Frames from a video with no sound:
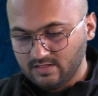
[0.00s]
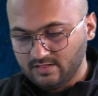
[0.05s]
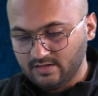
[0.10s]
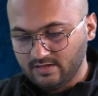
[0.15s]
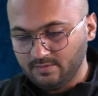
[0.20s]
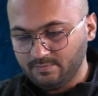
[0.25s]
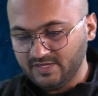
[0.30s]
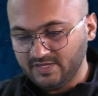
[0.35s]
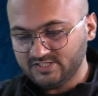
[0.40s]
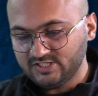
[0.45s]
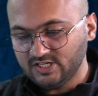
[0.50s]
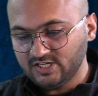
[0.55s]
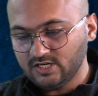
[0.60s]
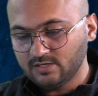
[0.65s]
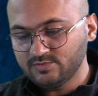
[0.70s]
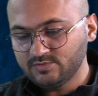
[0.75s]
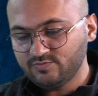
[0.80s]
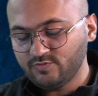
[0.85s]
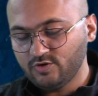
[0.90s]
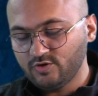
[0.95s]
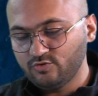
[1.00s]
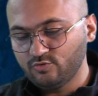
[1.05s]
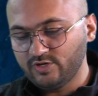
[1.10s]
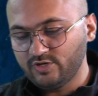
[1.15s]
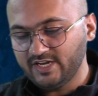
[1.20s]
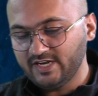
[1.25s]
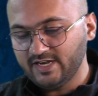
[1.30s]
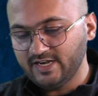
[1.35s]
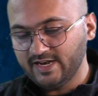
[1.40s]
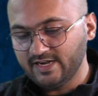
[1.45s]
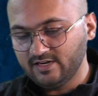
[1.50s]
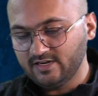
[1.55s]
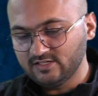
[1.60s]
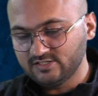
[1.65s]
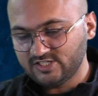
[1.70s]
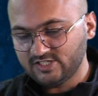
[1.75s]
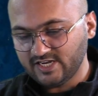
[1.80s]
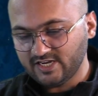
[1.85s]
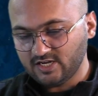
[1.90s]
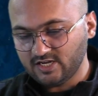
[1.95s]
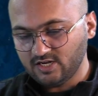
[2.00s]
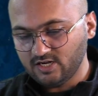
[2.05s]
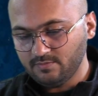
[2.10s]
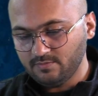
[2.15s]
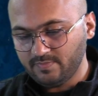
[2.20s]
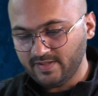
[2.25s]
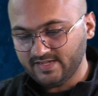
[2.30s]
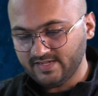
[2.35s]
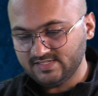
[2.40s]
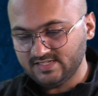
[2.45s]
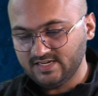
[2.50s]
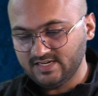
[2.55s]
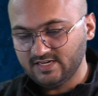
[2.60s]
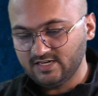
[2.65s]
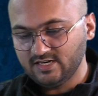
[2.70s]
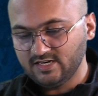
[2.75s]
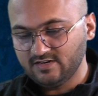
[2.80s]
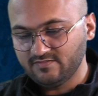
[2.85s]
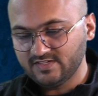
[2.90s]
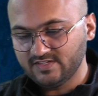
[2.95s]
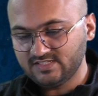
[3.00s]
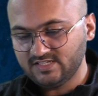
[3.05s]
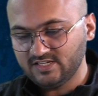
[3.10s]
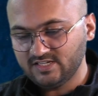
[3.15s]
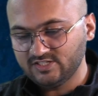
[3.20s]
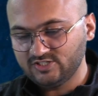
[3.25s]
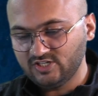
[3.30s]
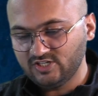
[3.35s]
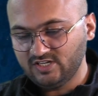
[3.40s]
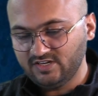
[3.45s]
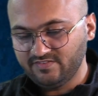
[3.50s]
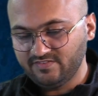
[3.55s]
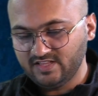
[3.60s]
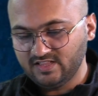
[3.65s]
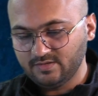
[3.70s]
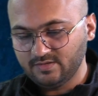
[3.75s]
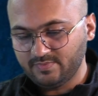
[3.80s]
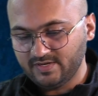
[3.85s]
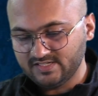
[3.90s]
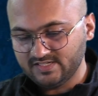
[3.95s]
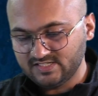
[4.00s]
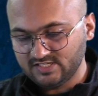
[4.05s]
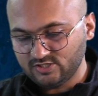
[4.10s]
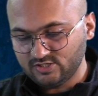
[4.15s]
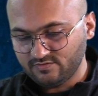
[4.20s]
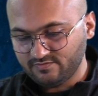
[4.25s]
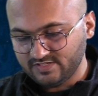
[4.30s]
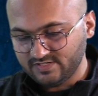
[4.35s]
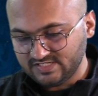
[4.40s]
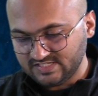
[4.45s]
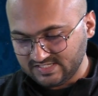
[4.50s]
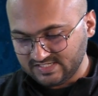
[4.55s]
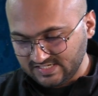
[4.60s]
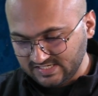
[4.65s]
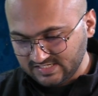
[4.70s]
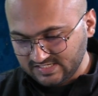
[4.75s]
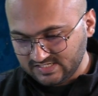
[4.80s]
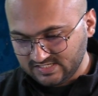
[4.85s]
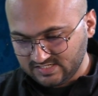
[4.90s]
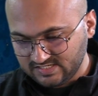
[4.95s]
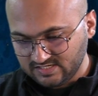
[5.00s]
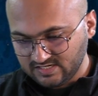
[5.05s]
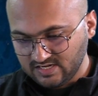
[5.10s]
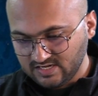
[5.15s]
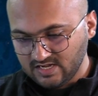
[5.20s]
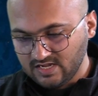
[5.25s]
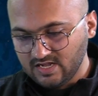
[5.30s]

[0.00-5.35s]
Then a patient comes for routine dental checkup. Accidental investigation revealed the presence of a cyst.